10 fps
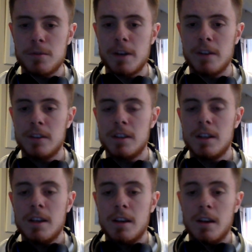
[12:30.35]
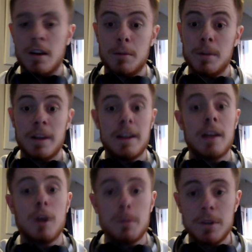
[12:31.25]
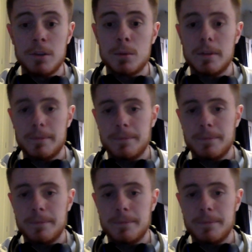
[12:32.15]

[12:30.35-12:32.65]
friends. And I've been playing that quite a bit as well.